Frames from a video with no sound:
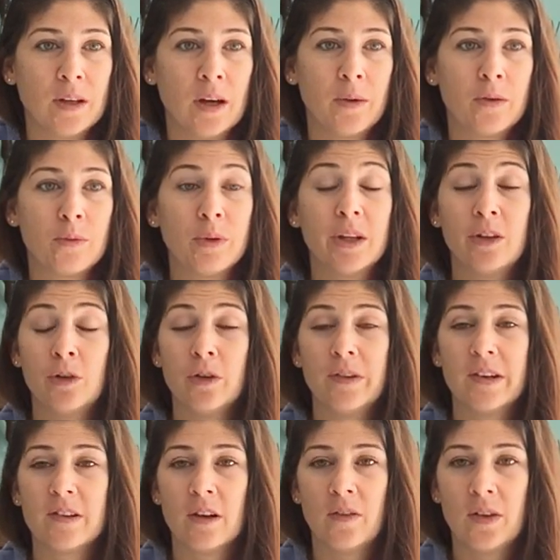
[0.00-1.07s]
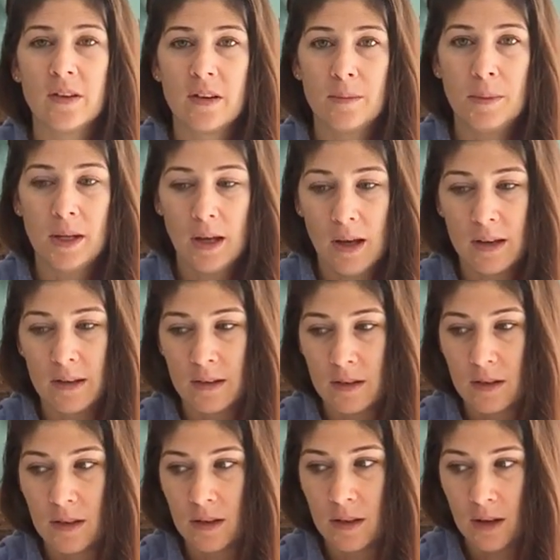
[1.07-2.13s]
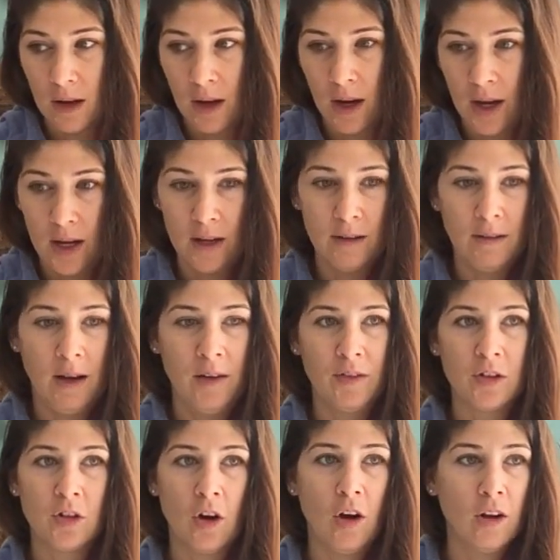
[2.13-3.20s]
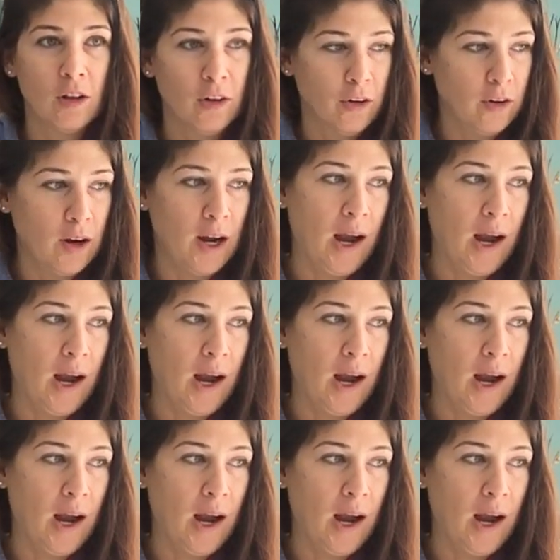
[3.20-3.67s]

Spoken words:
I was really nervous, obviously, because I have a toddler.